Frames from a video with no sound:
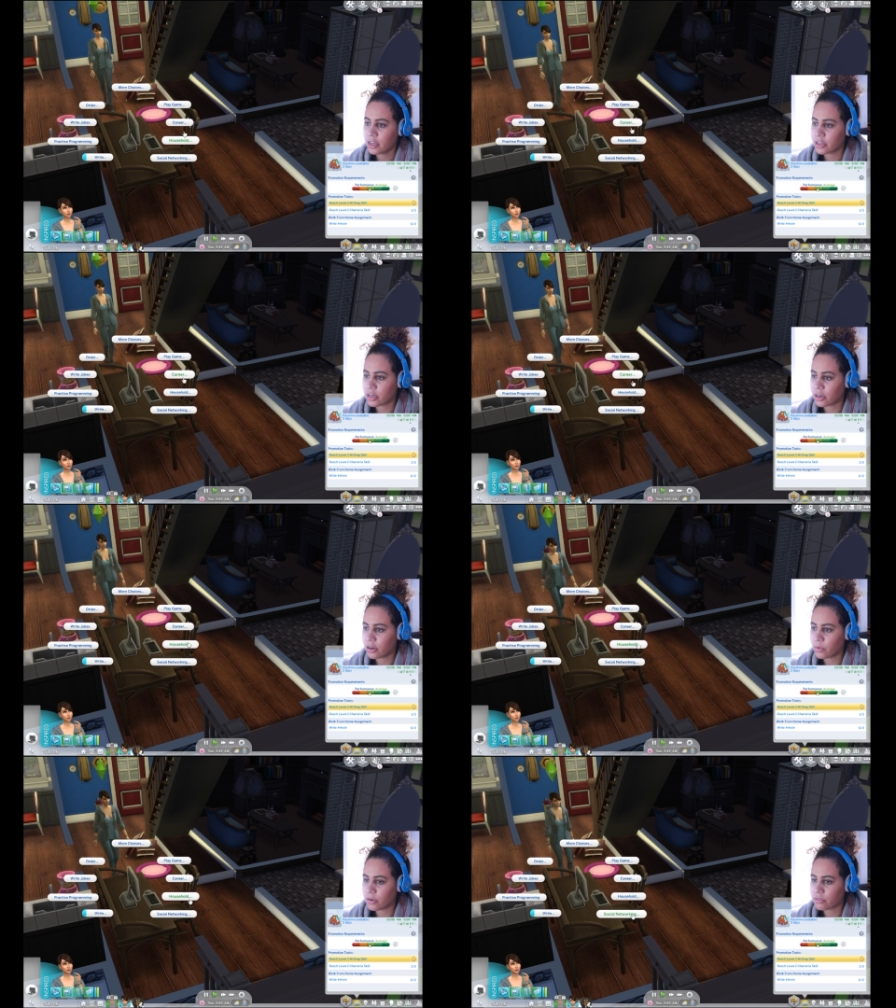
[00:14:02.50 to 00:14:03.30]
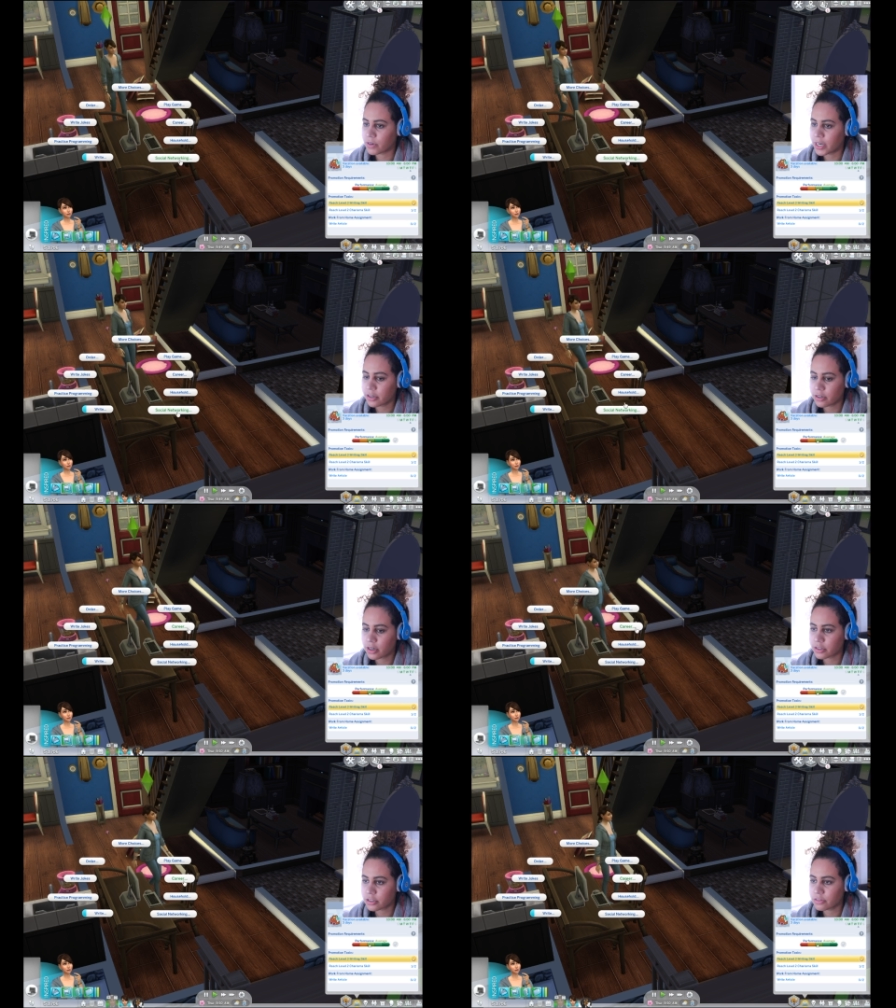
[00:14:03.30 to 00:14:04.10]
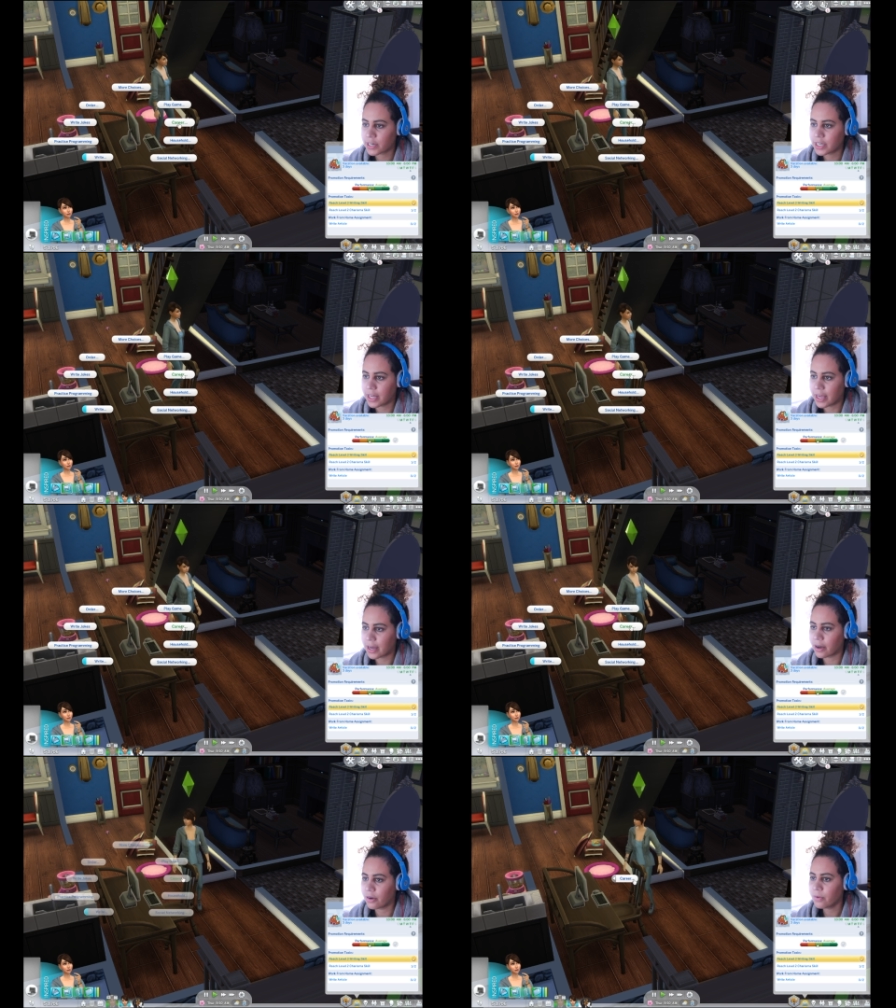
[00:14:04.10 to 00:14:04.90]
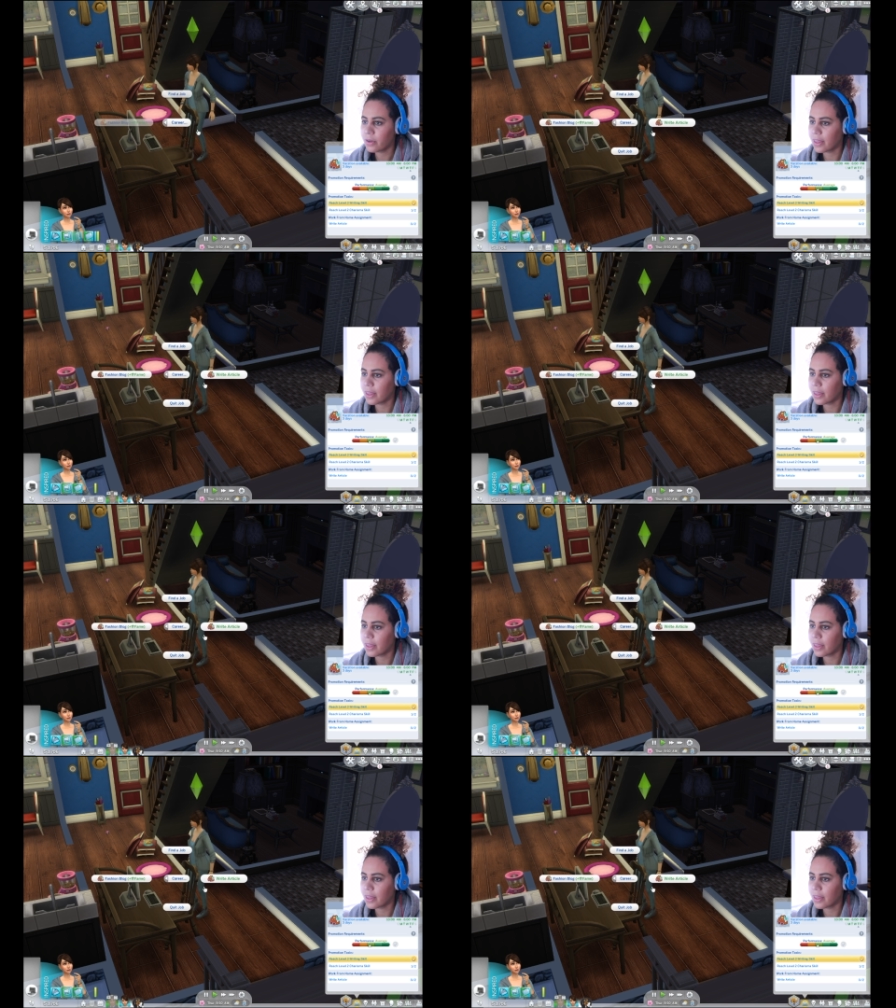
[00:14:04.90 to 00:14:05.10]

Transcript: you know, write her article right now,